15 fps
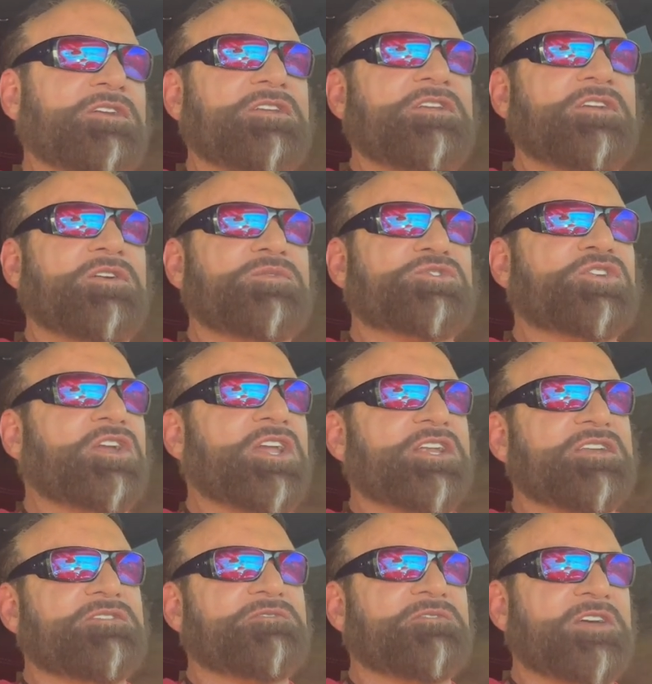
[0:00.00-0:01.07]
you know,
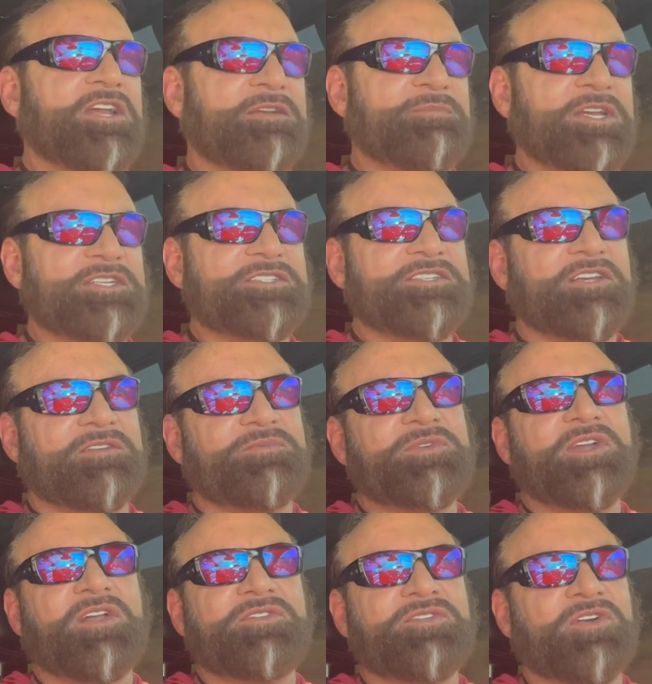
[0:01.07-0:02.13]
trying to find myself. We
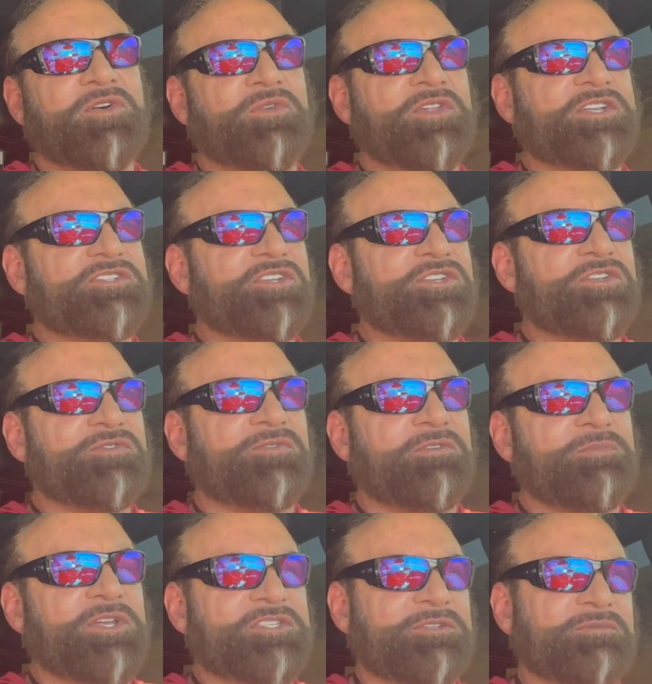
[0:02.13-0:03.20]
all know that's a
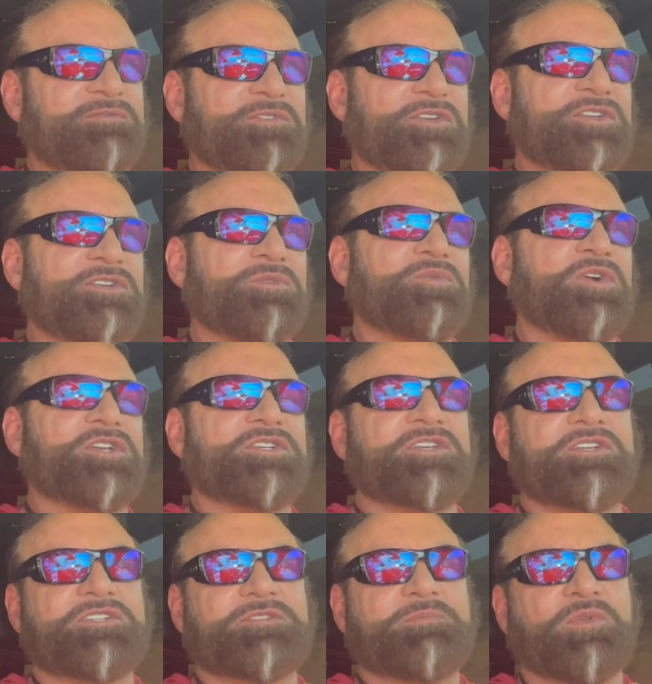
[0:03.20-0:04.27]
euphemism for you wanting
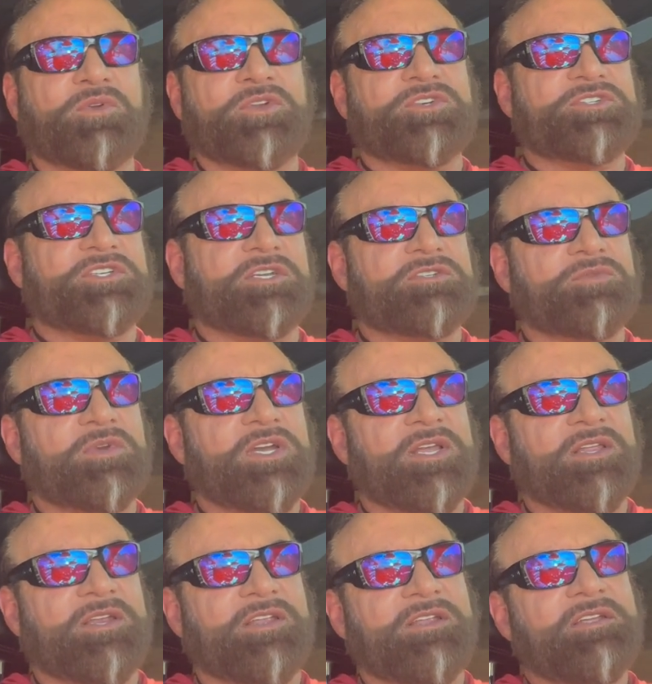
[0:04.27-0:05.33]
to explore your
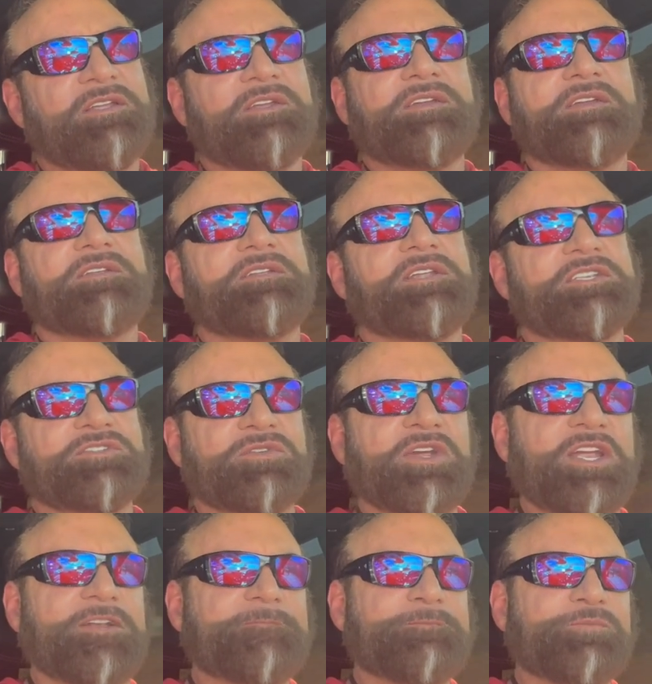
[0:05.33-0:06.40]
sexuality. That's
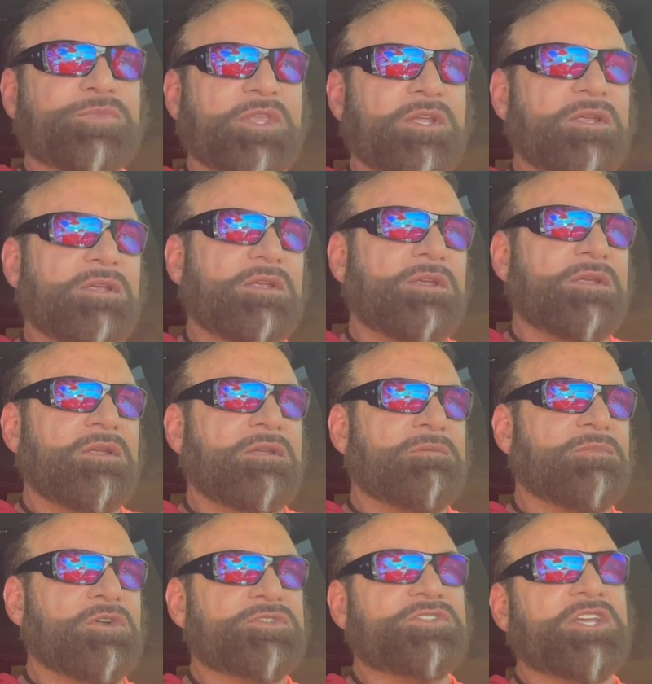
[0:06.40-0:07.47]
great. Most